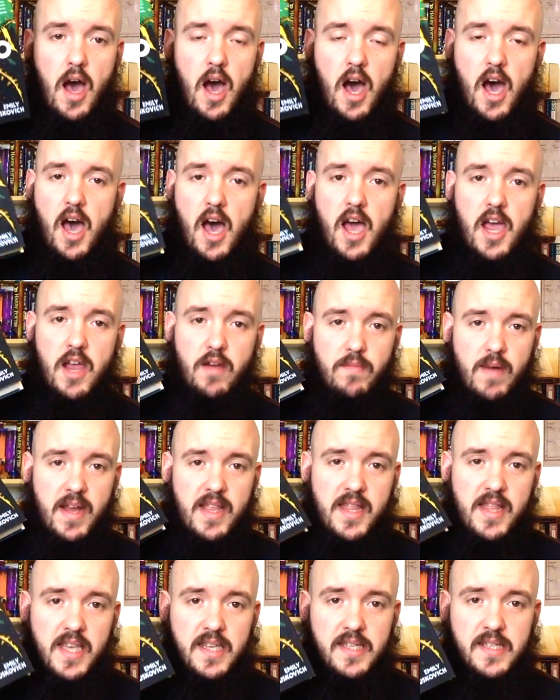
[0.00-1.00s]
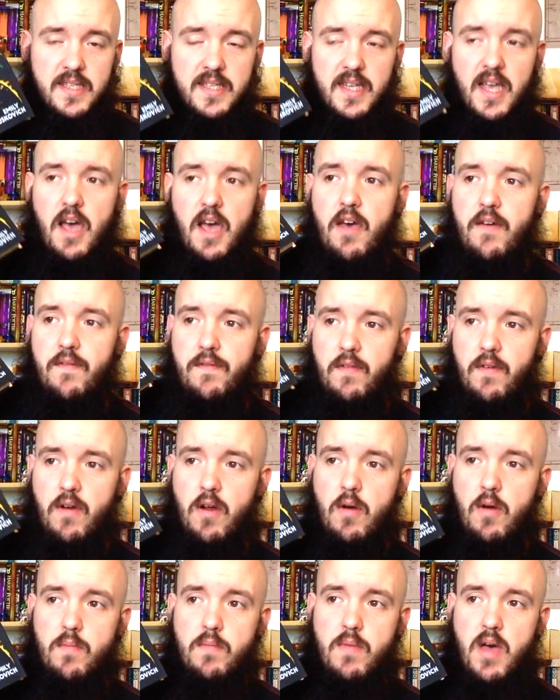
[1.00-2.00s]
I read this
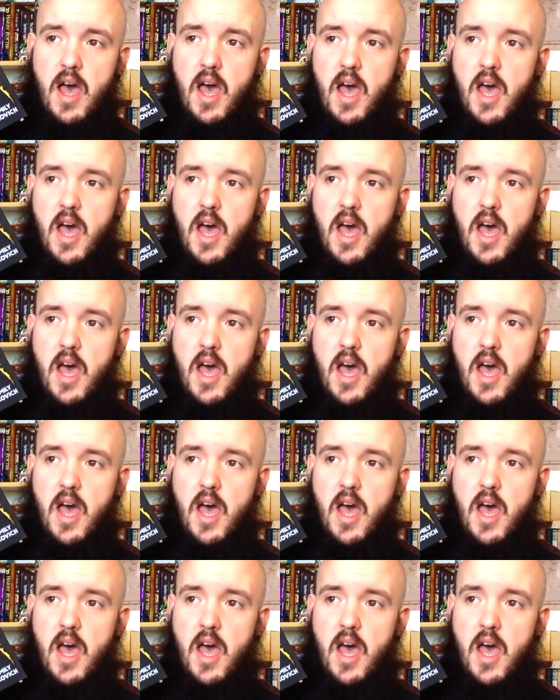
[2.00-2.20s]
from...